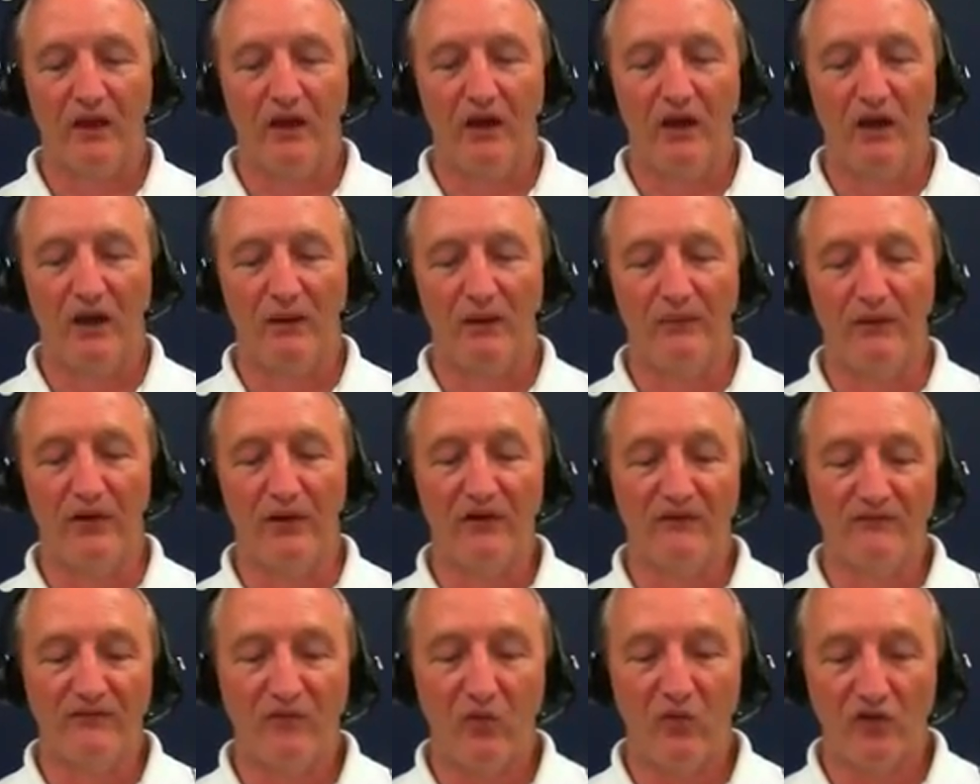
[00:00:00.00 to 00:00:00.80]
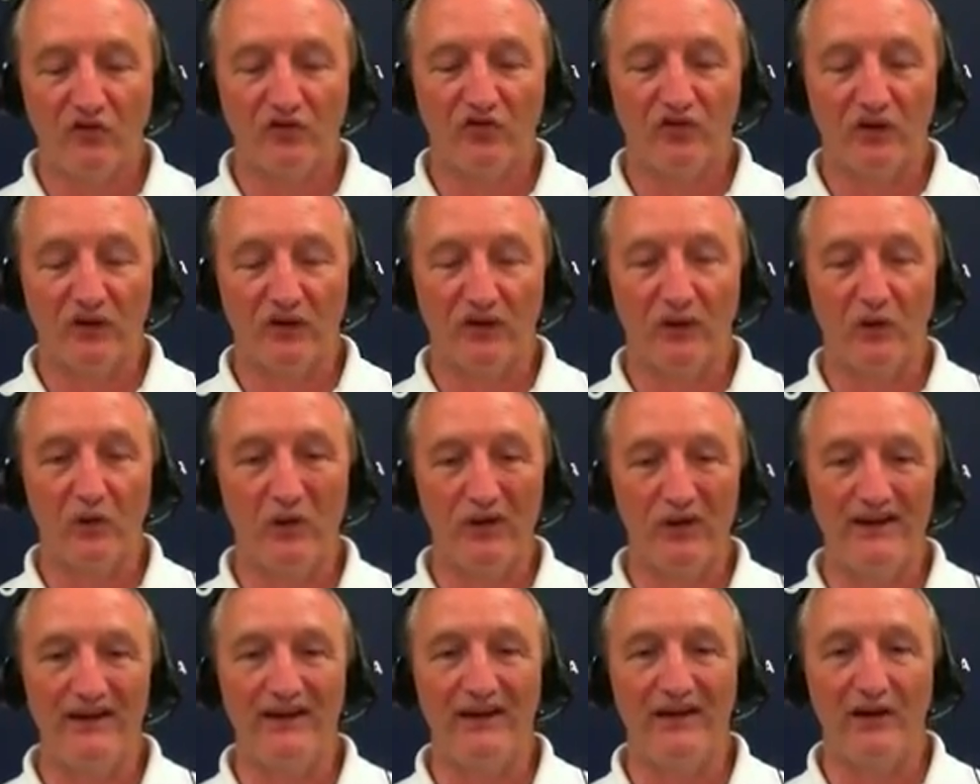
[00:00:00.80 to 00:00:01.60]
Unfortunately, we
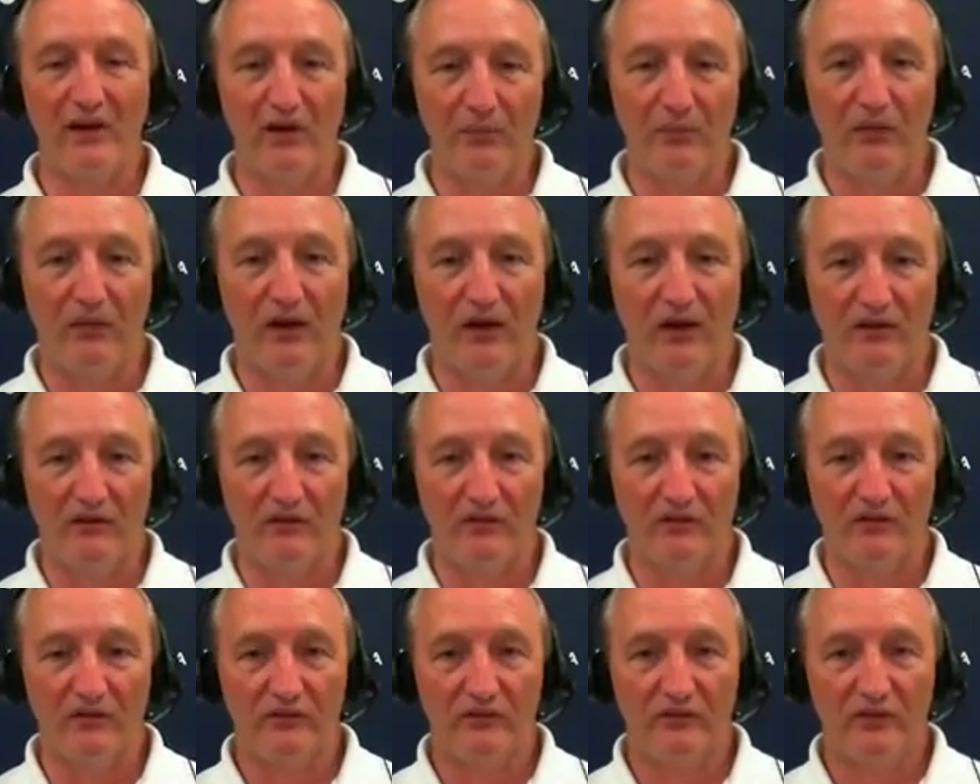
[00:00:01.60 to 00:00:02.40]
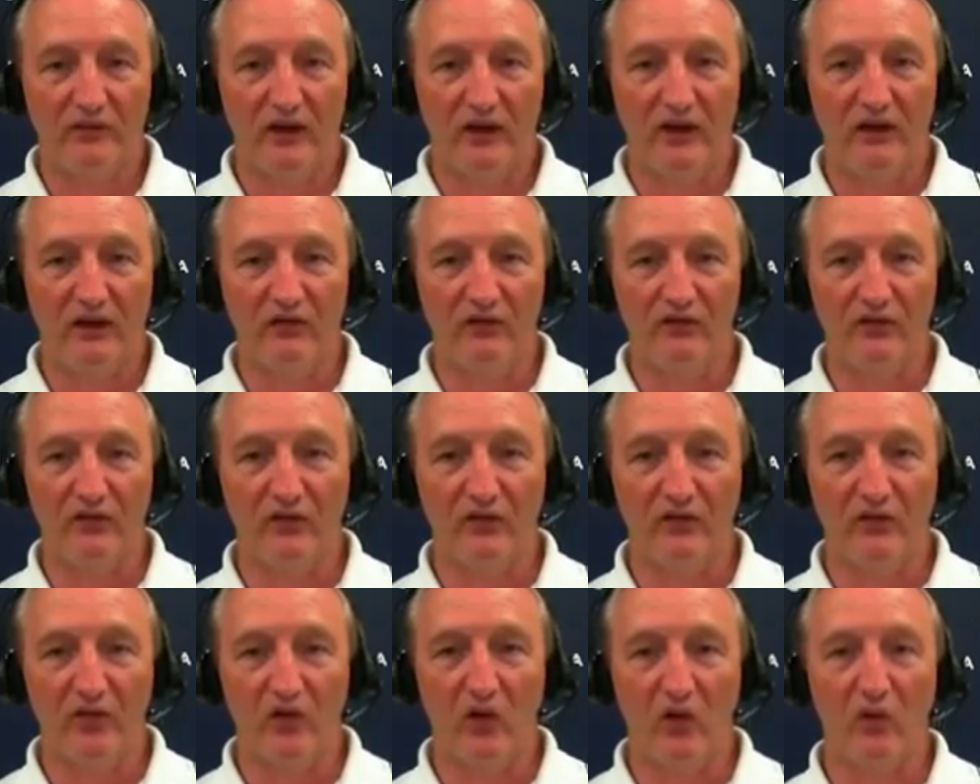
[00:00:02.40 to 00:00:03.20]
need airplanes. And
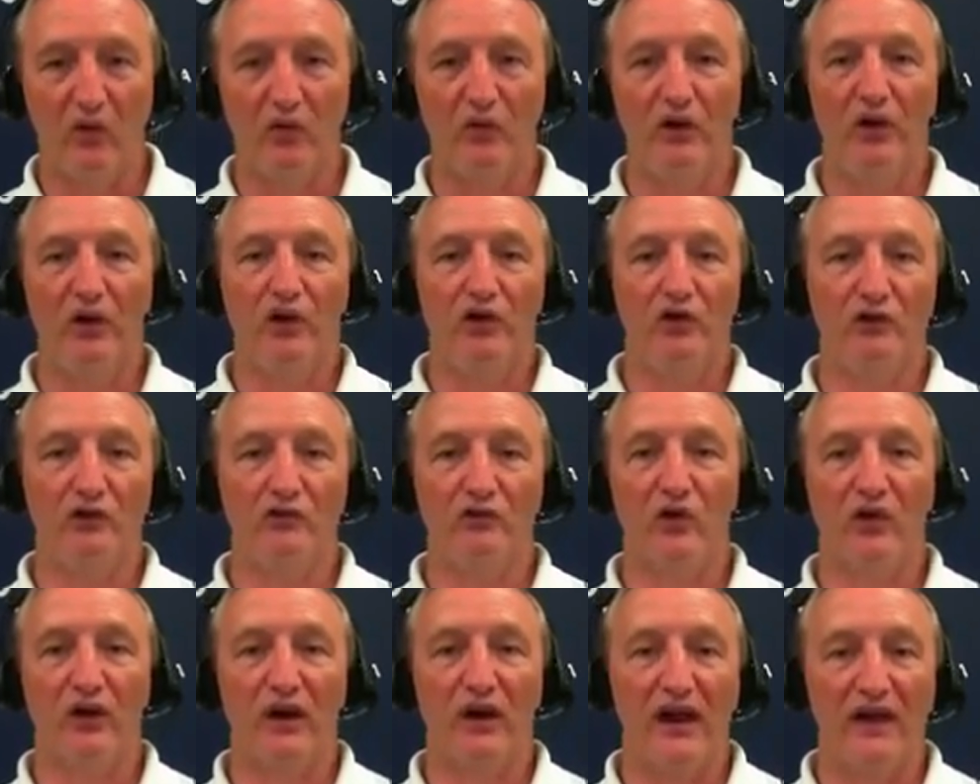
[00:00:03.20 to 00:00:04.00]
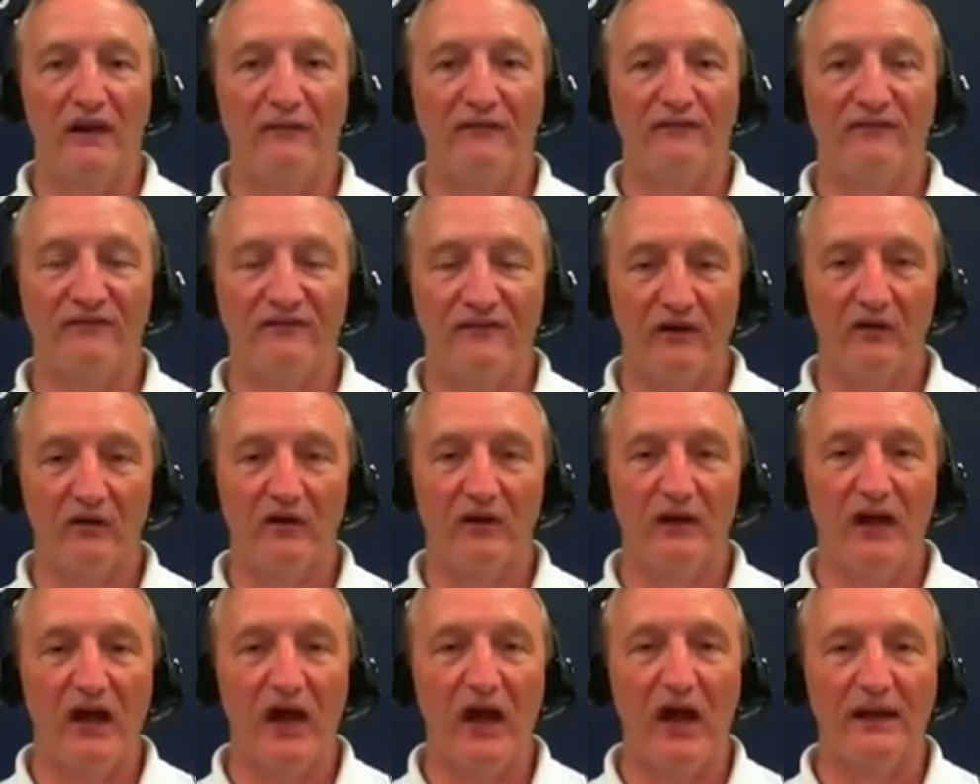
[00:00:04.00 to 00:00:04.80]
so you're going to have fairly
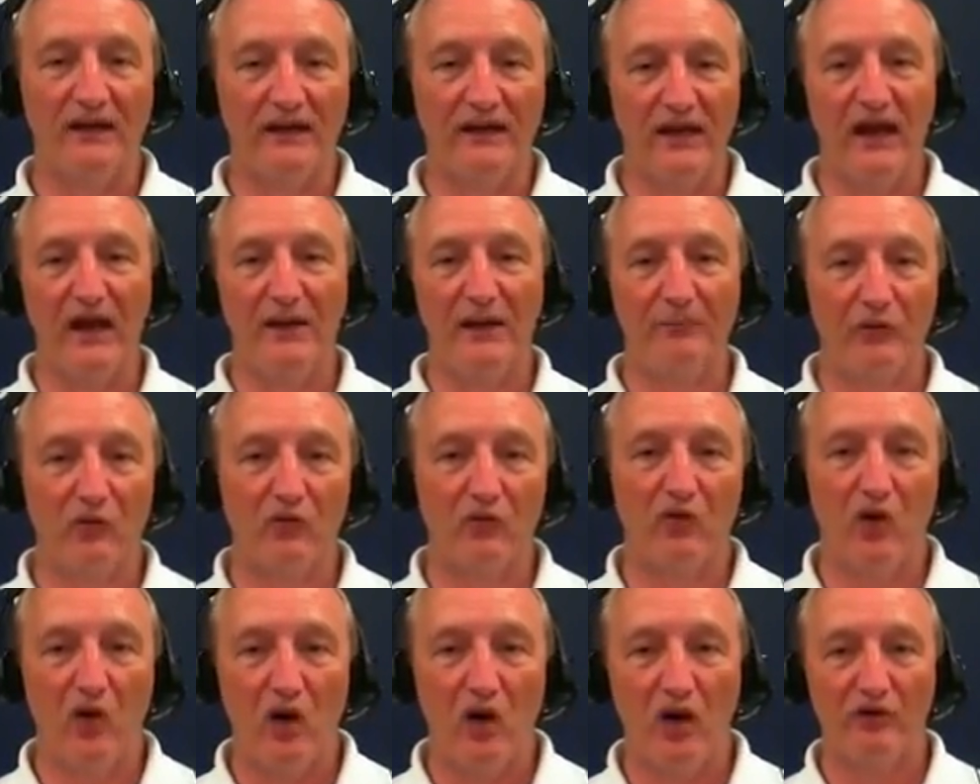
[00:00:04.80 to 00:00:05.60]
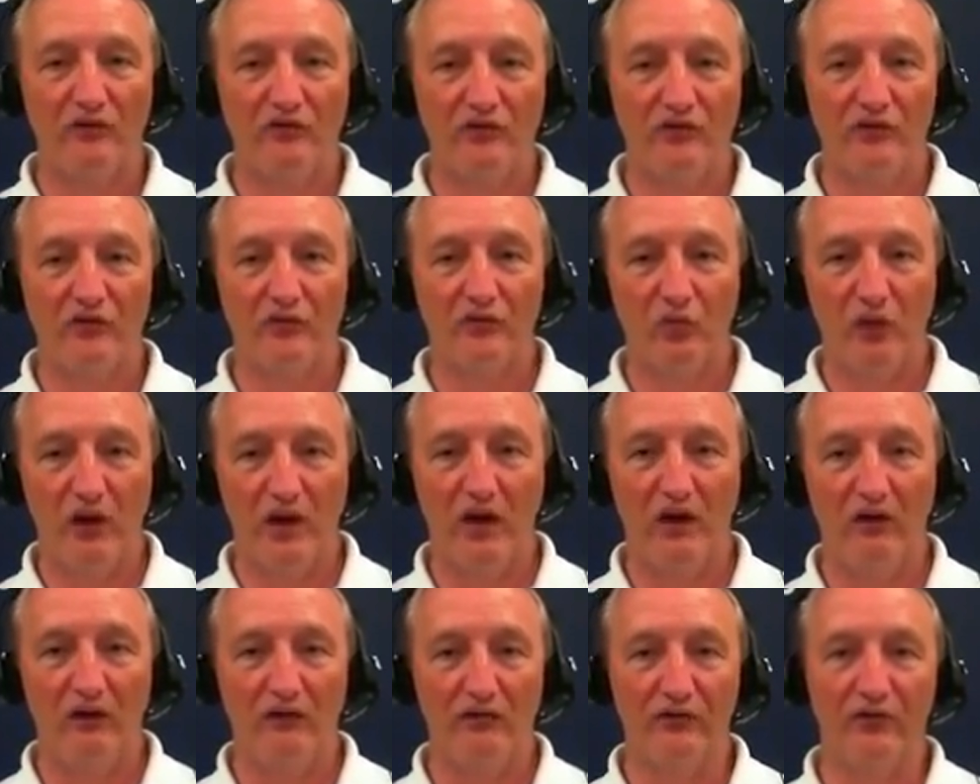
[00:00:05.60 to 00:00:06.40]
high capital costs as
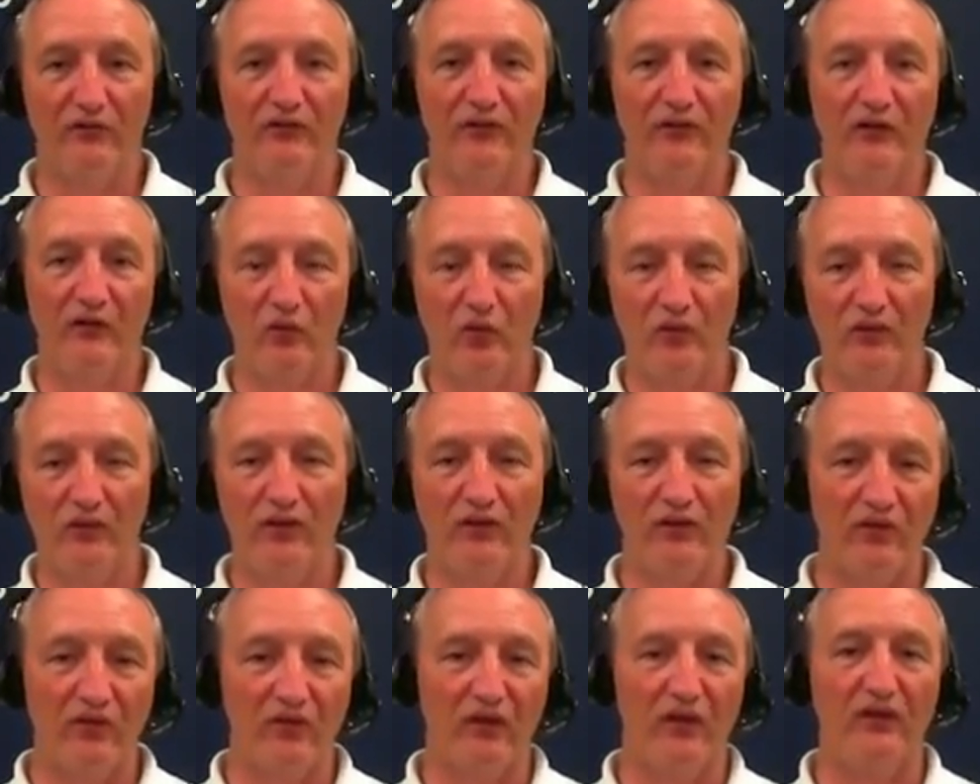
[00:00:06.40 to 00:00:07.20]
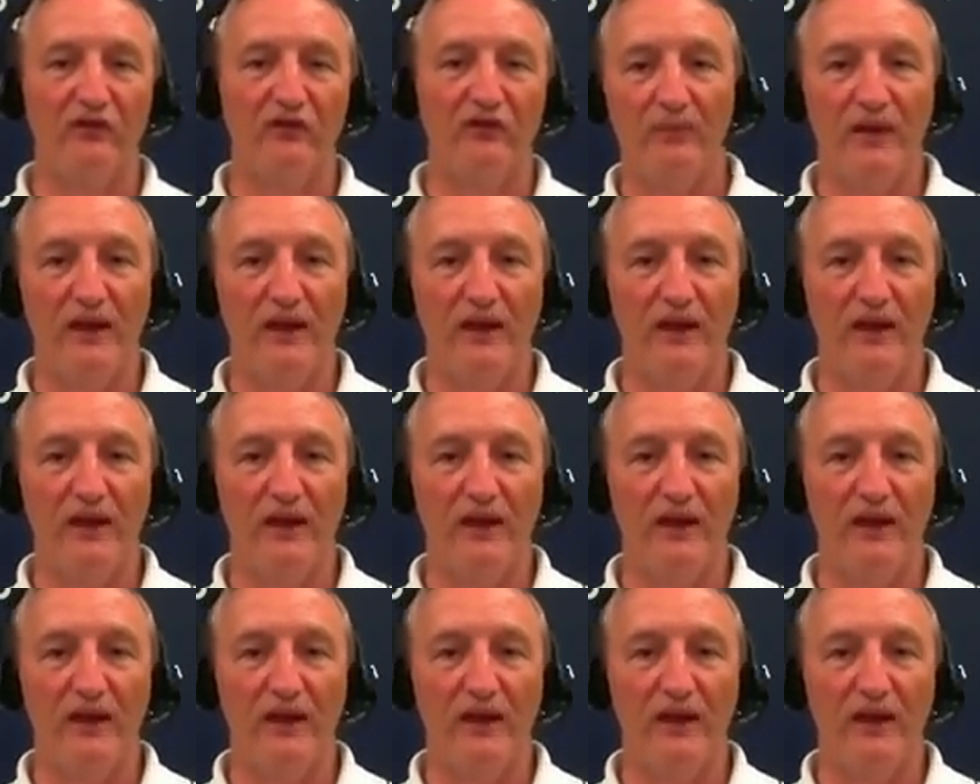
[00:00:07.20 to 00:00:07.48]
well. And so that's one of the things that